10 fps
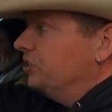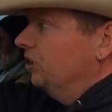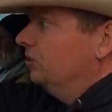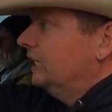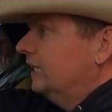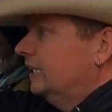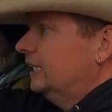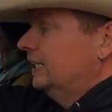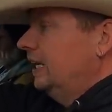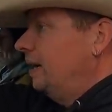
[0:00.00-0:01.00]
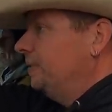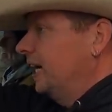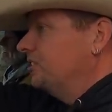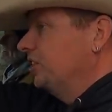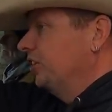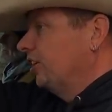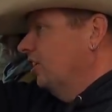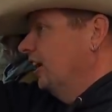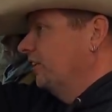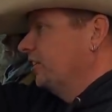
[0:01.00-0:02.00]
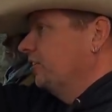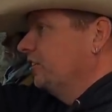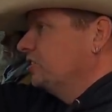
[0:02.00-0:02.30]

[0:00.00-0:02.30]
So I'm guessing they're all out here.